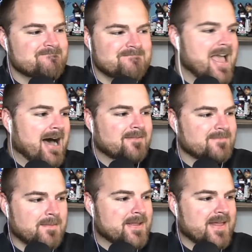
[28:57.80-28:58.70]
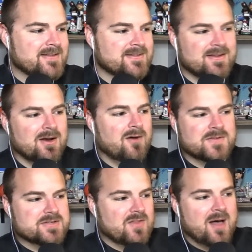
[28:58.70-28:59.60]
yeah, I mean that's the you know,
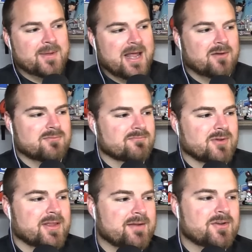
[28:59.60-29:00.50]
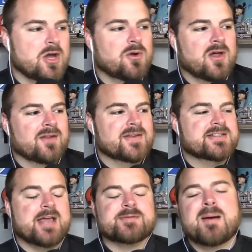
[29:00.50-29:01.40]
offensive lineman. I don't really even know a lot of these
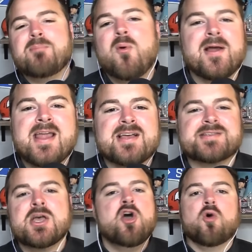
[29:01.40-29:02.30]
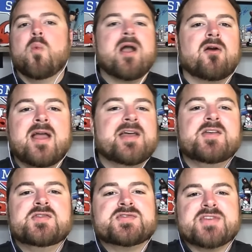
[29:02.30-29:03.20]
names. My point is, where
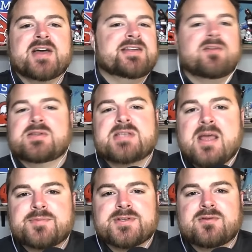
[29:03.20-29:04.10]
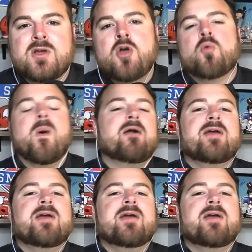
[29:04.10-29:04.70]
is a Dylan Sampson? Where